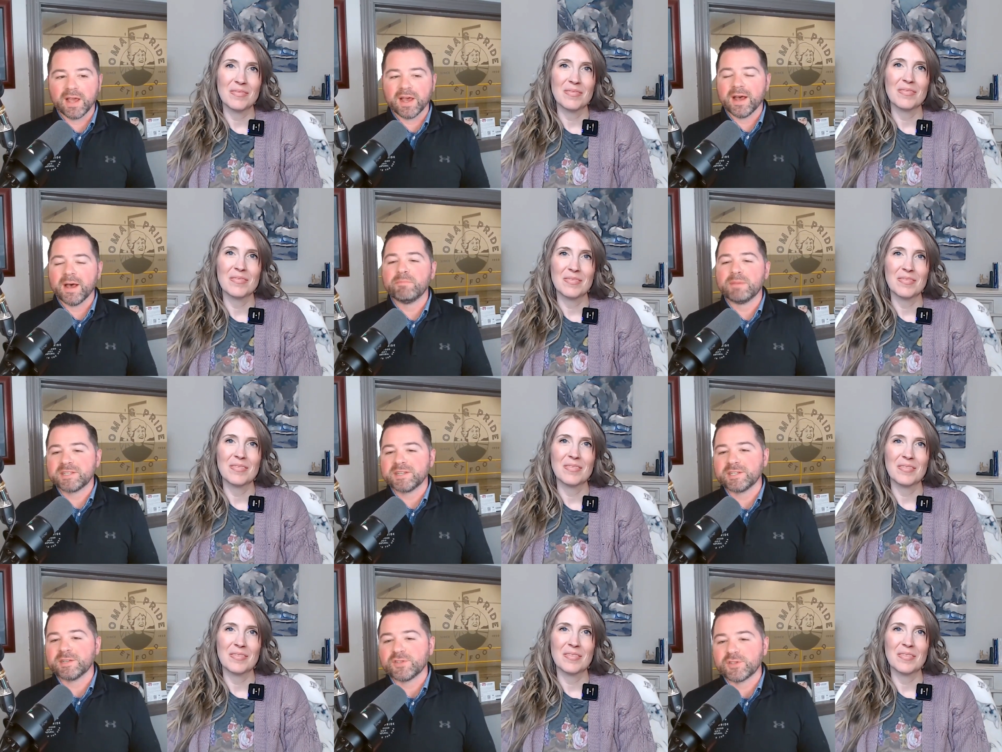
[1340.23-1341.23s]
Speaker 1: really a
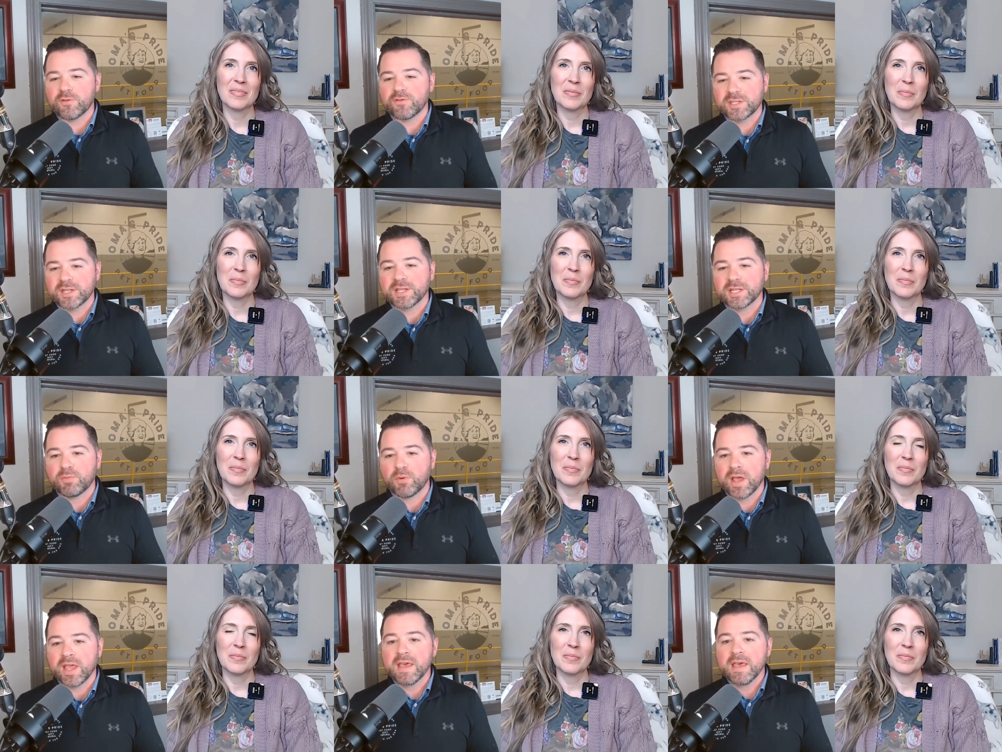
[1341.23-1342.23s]
business of service at this
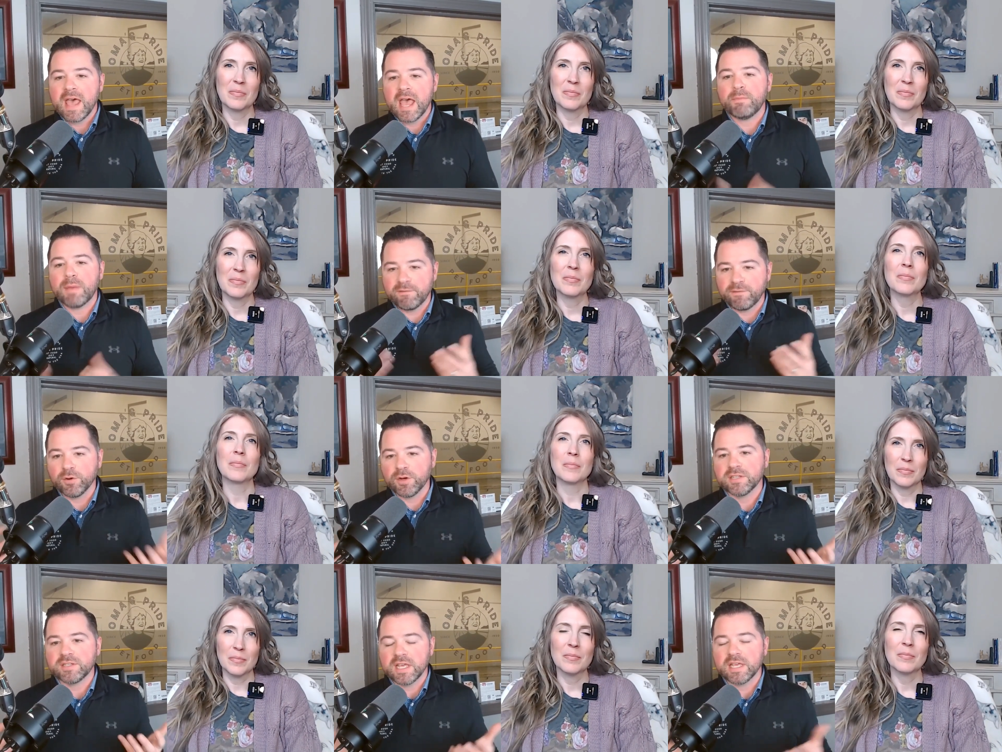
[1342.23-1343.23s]
point, and pet
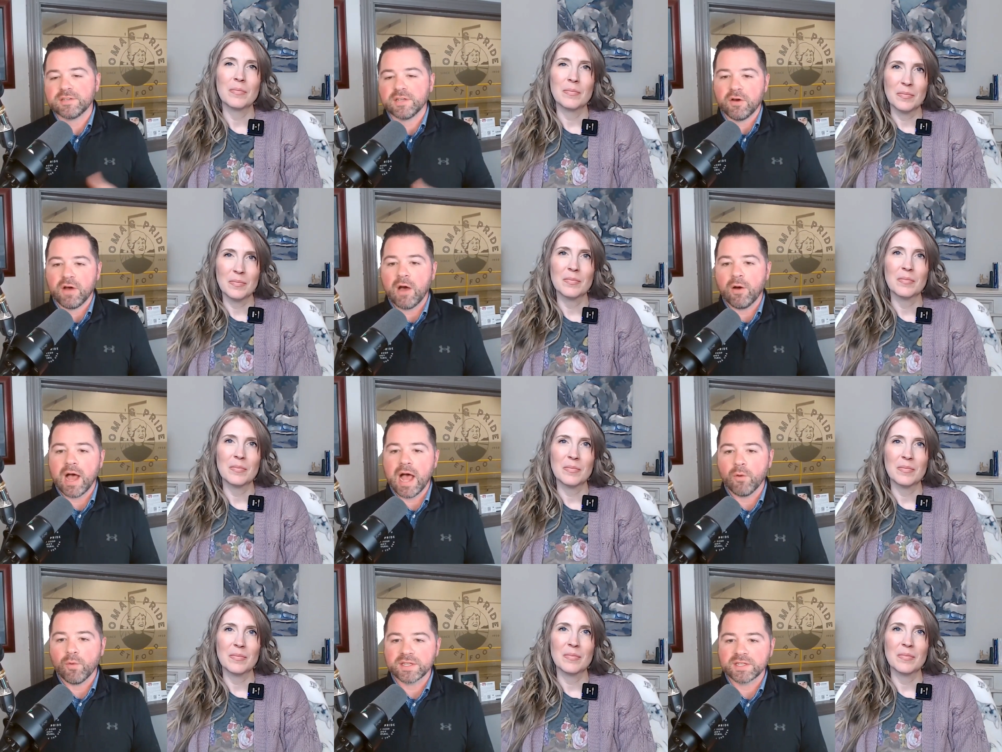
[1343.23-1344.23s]
food is you know, how
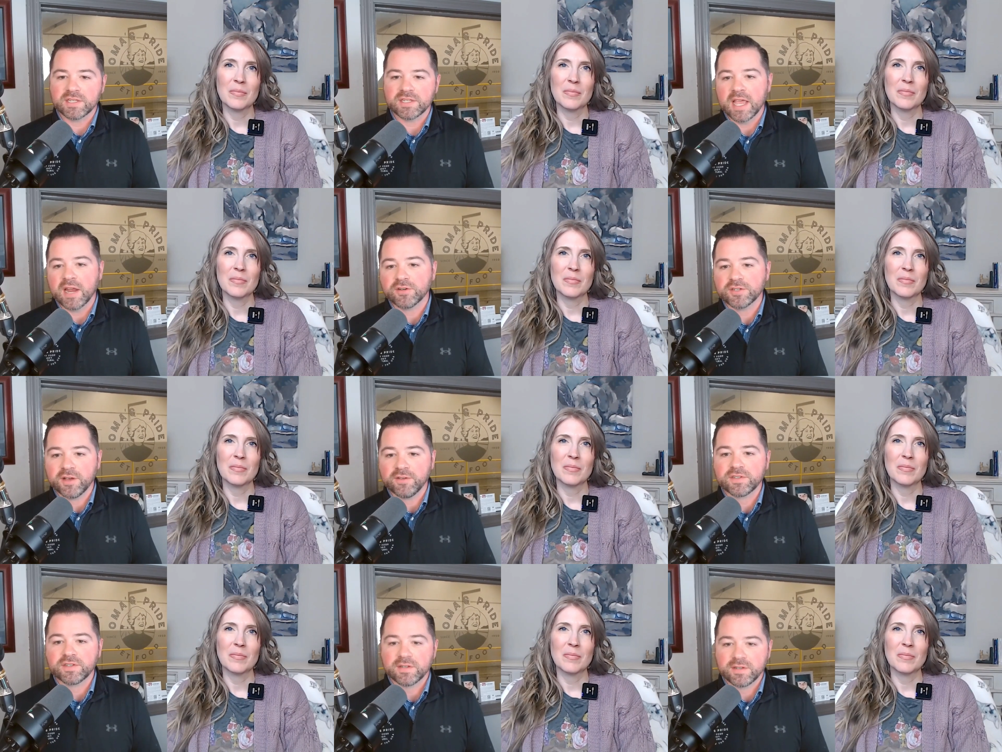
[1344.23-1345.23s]
we sustain
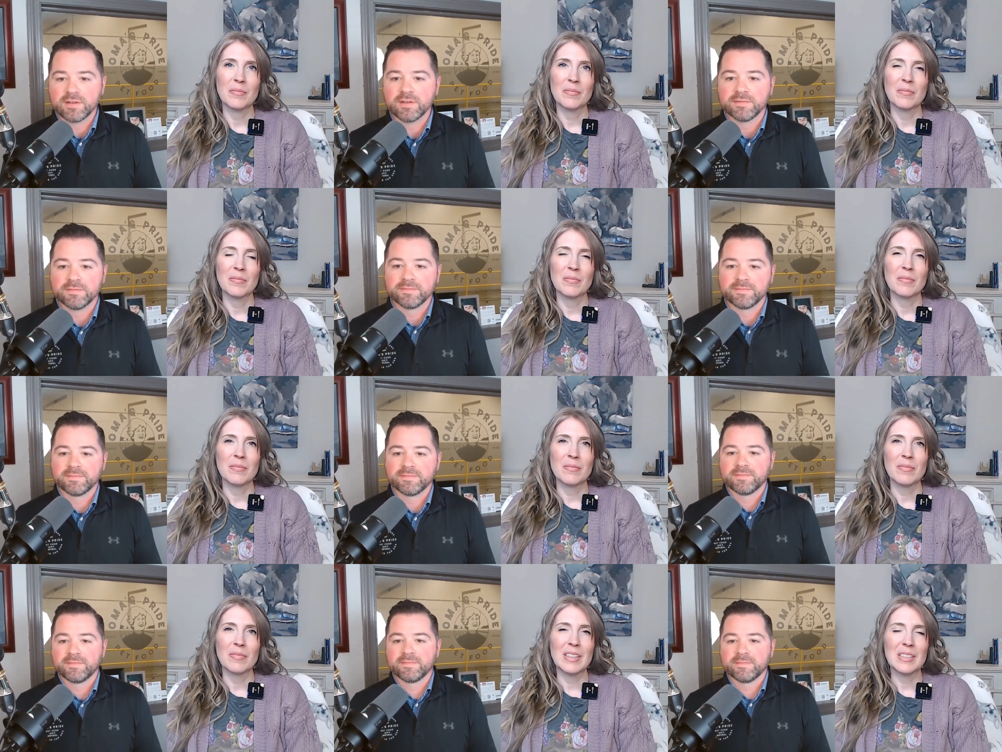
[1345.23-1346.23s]
ourselves.
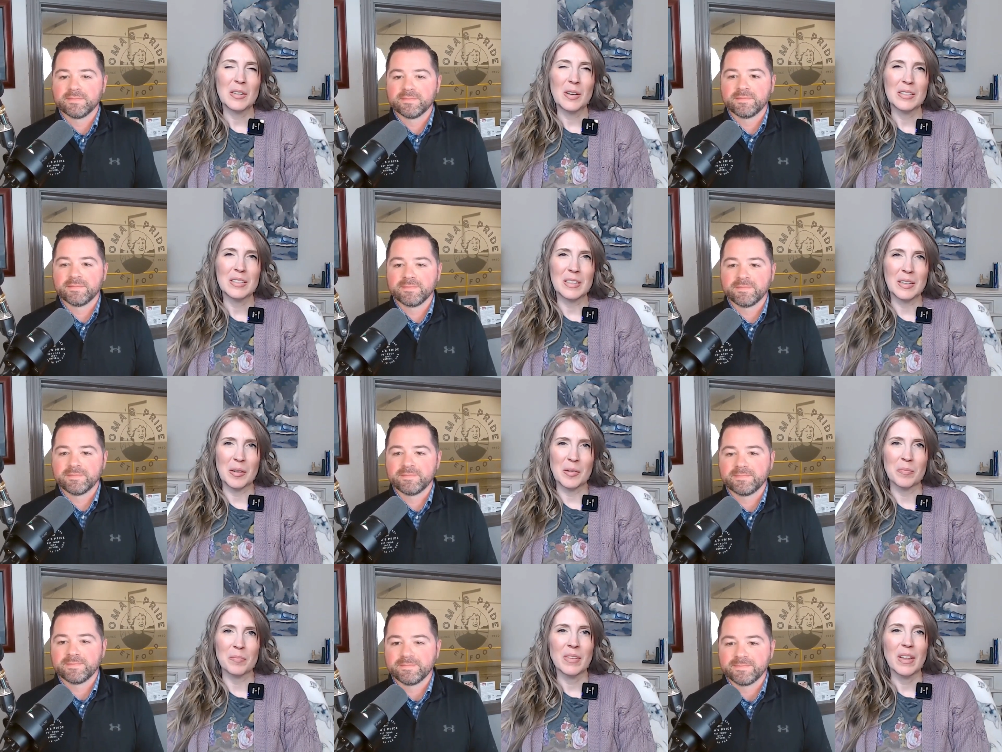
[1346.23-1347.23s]
Speaker 2: That's
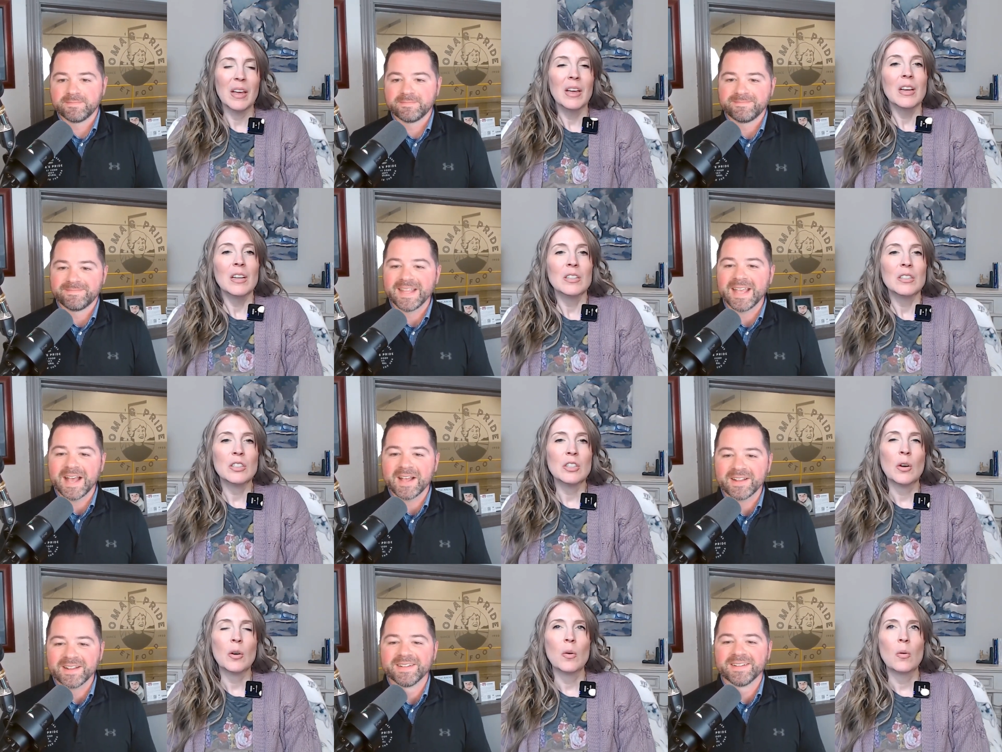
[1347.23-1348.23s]
awesome. Yeah.
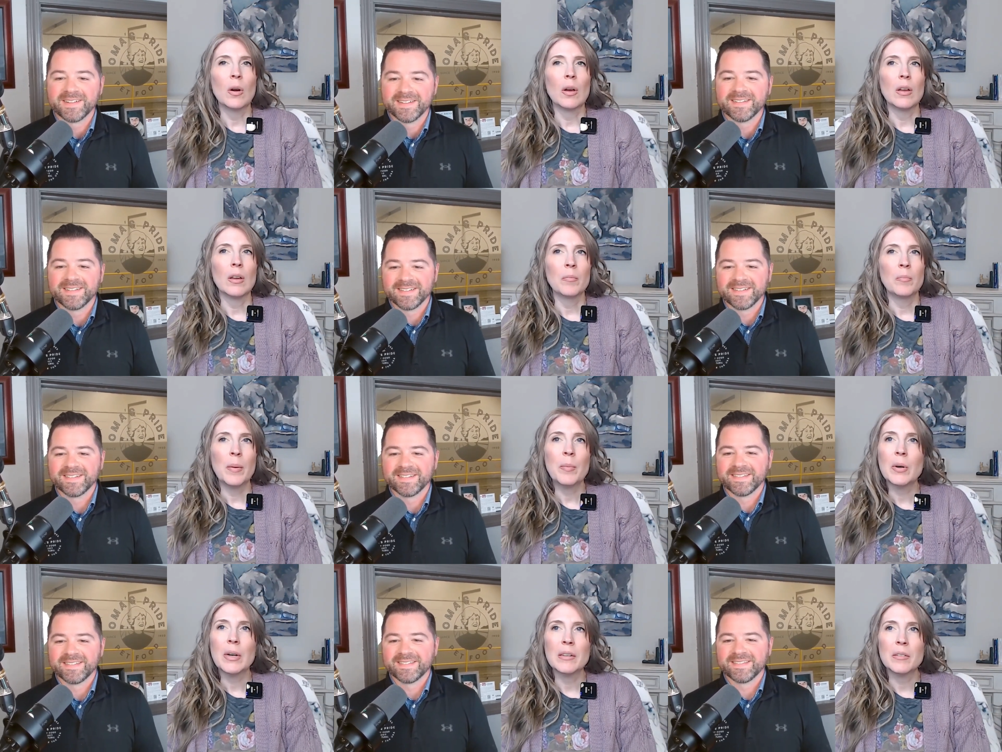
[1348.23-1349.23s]
So
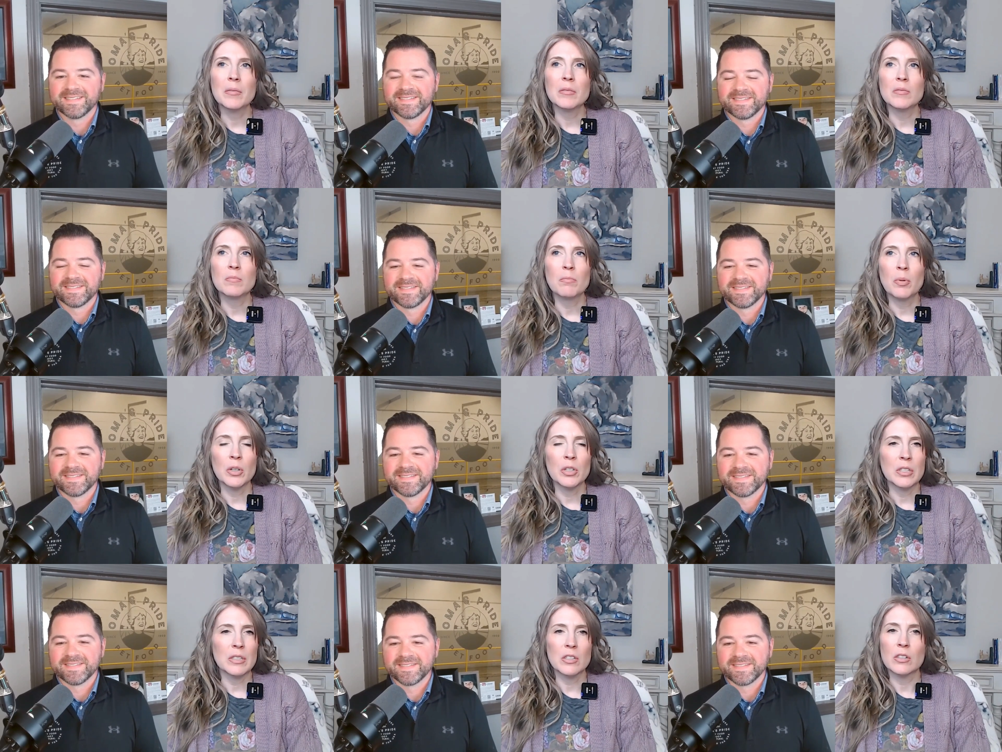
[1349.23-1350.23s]
people can
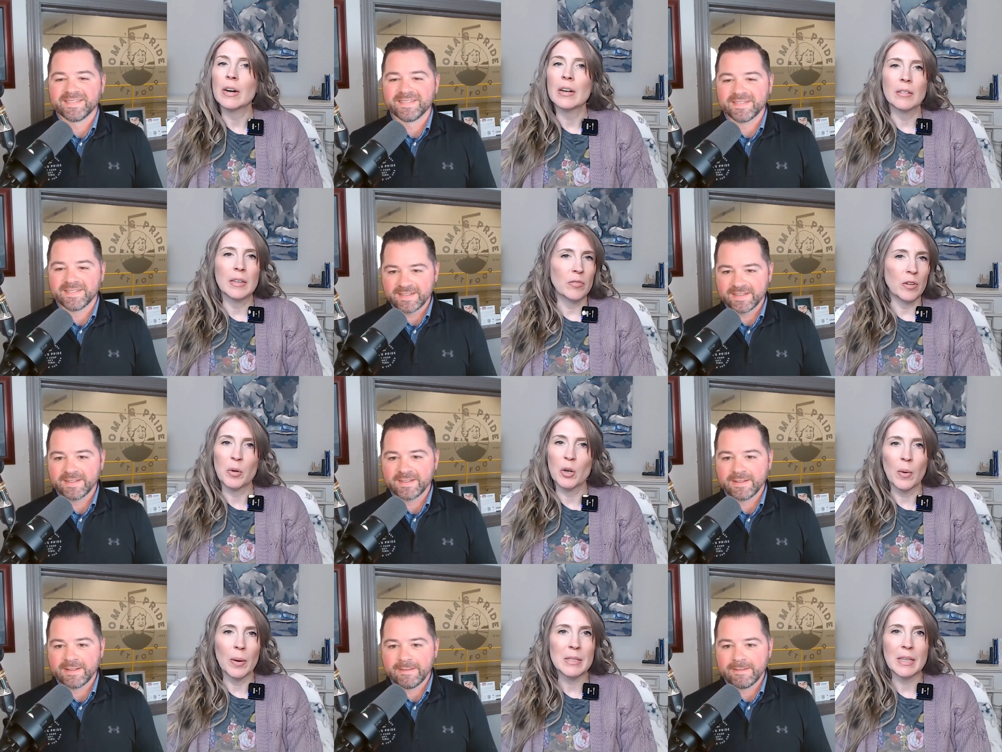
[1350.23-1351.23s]
purchase directly from your
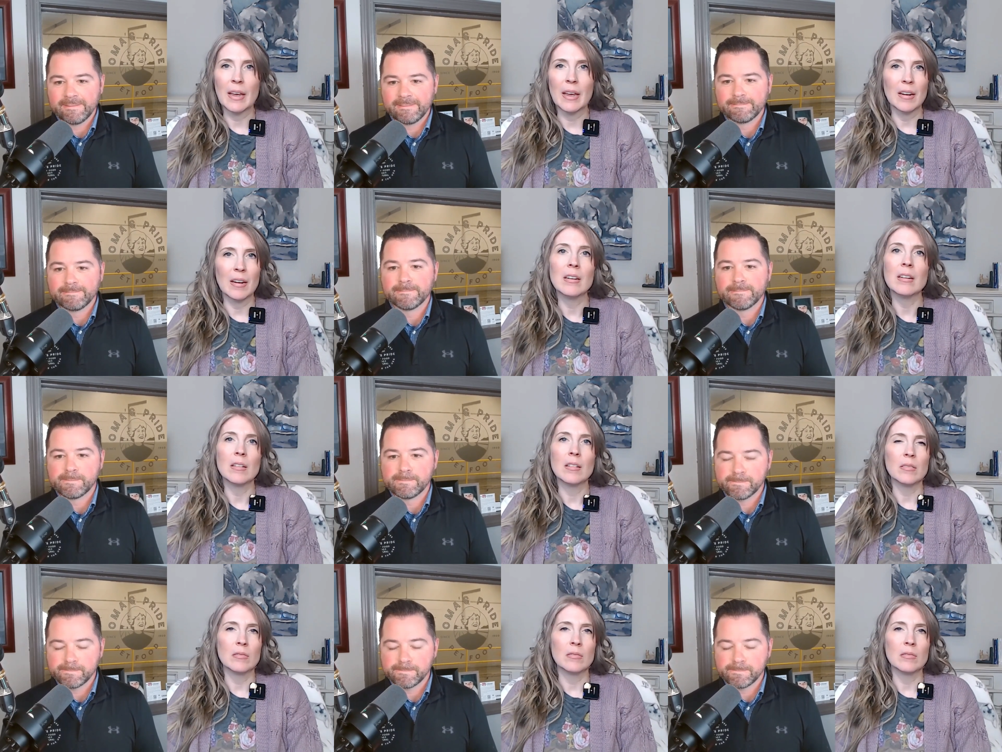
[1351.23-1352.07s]
website, and